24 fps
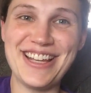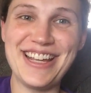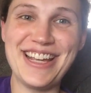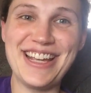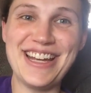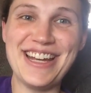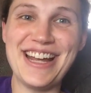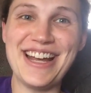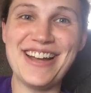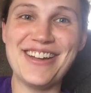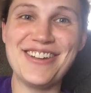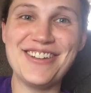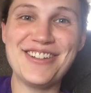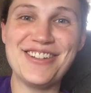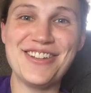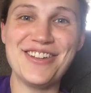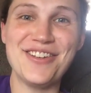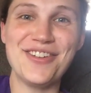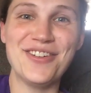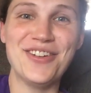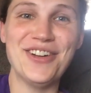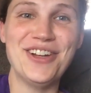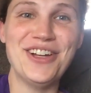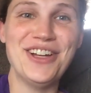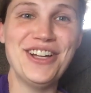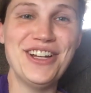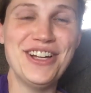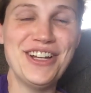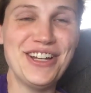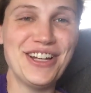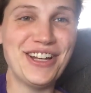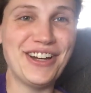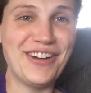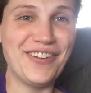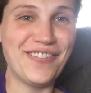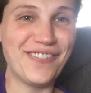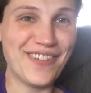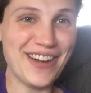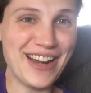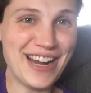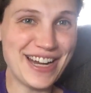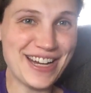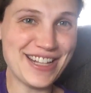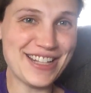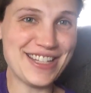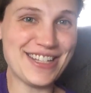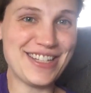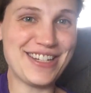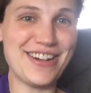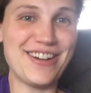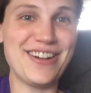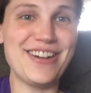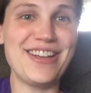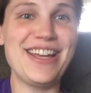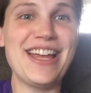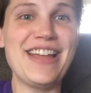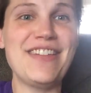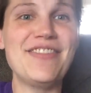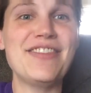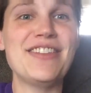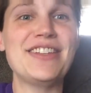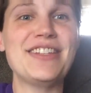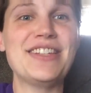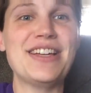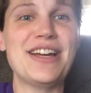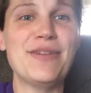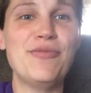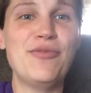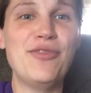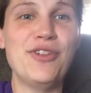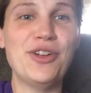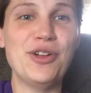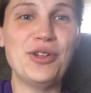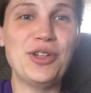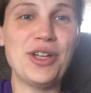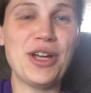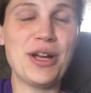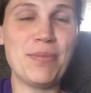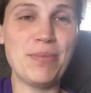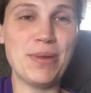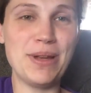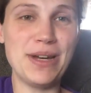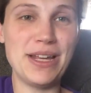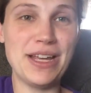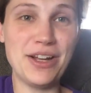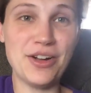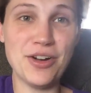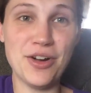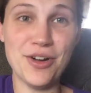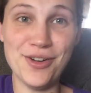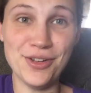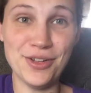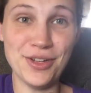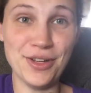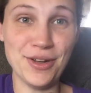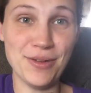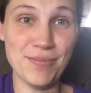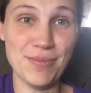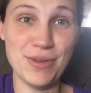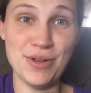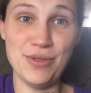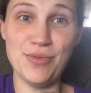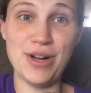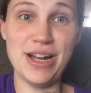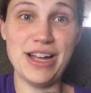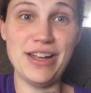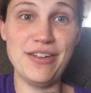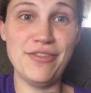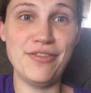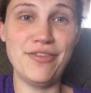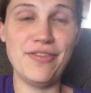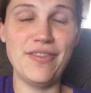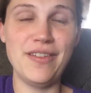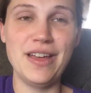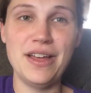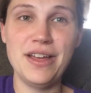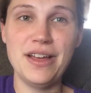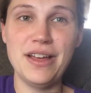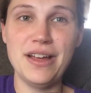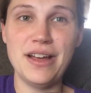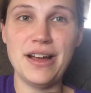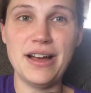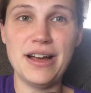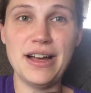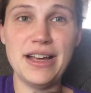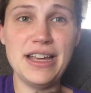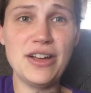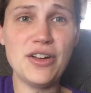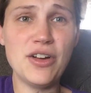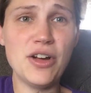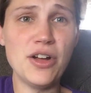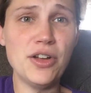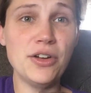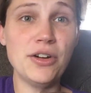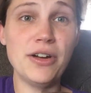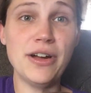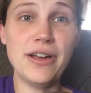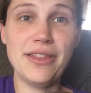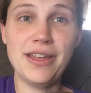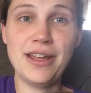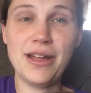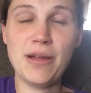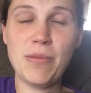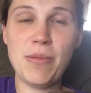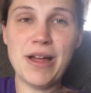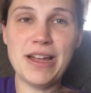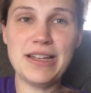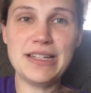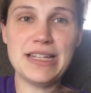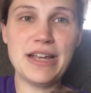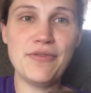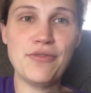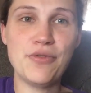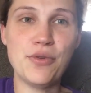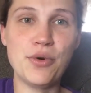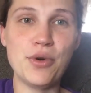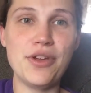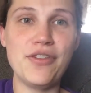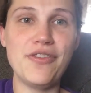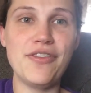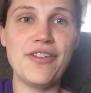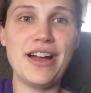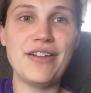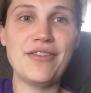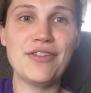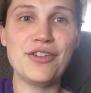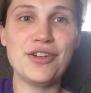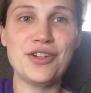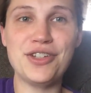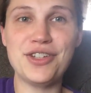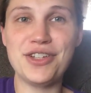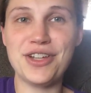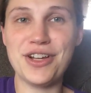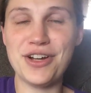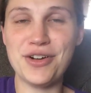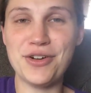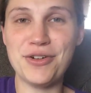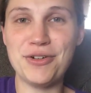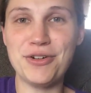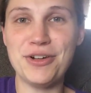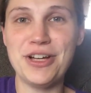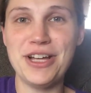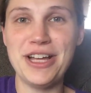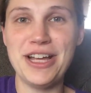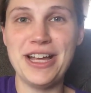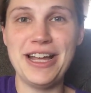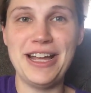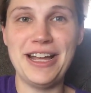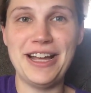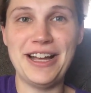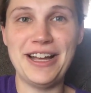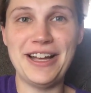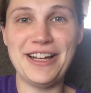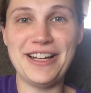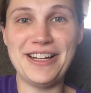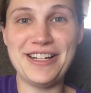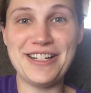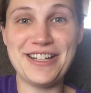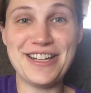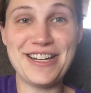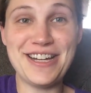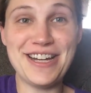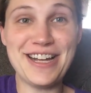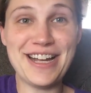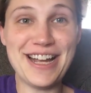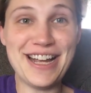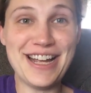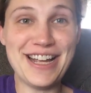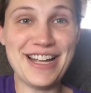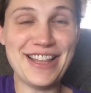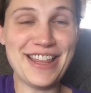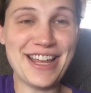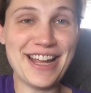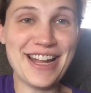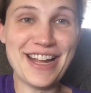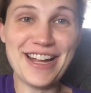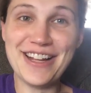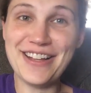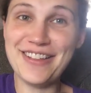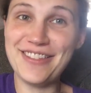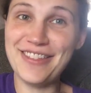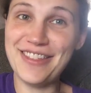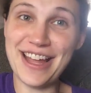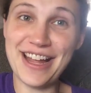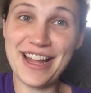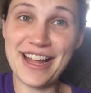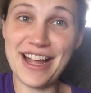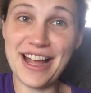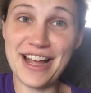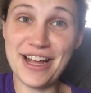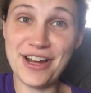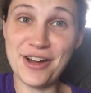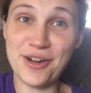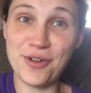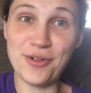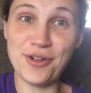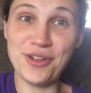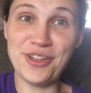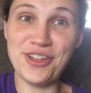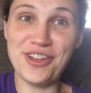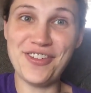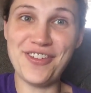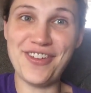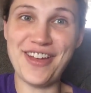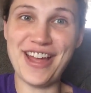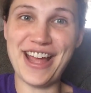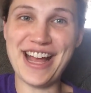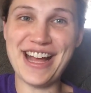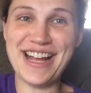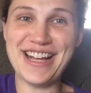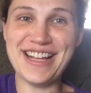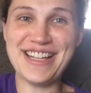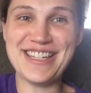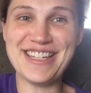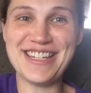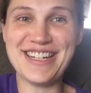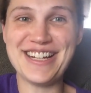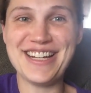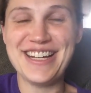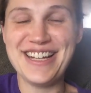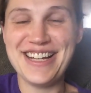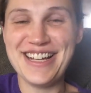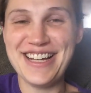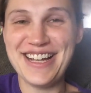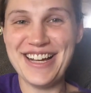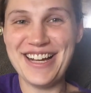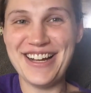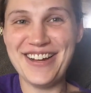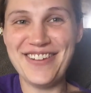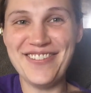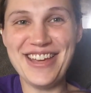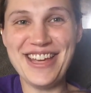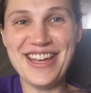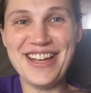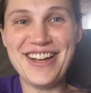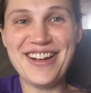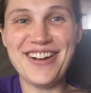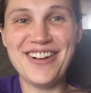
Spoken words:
laying down too, and ran and started getting the tub filled up, and he called our midwife. He called her, I think, about 10:45 or so, and they got here really fast. He